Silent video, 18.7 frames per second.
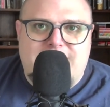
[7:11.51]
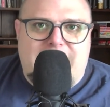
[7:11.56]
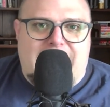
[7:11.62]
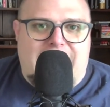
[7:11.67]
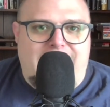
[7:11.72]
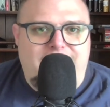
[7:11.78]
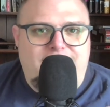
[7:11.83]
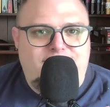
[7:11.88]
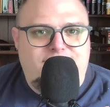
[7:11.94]

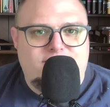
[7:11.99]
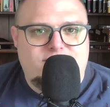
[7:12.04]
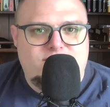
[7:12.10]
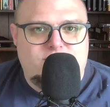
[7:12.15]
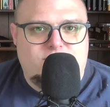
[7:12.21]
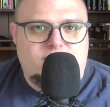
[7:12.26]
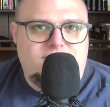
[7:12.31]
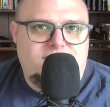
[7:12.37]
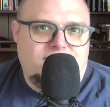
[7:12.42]
I've
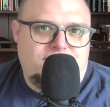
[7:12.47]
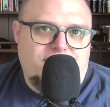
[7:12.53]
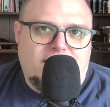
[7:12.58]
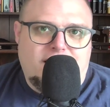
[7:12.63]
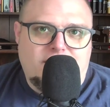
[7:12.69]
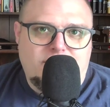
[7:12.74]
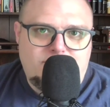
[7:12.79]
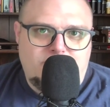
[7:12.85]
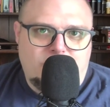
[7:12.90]
sort of
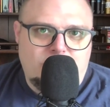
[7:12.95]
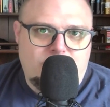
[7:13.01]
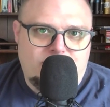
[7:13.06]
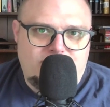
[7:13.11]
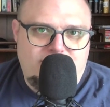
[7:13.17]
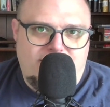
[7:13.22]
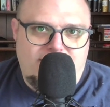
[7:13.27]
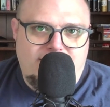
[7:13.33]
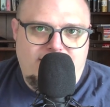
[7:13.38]
developed over
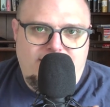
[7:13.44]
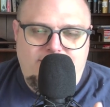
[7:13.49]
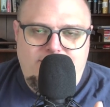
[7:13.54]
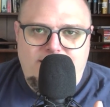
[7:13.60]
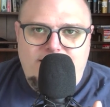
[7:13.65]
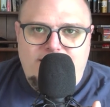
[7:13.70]
time.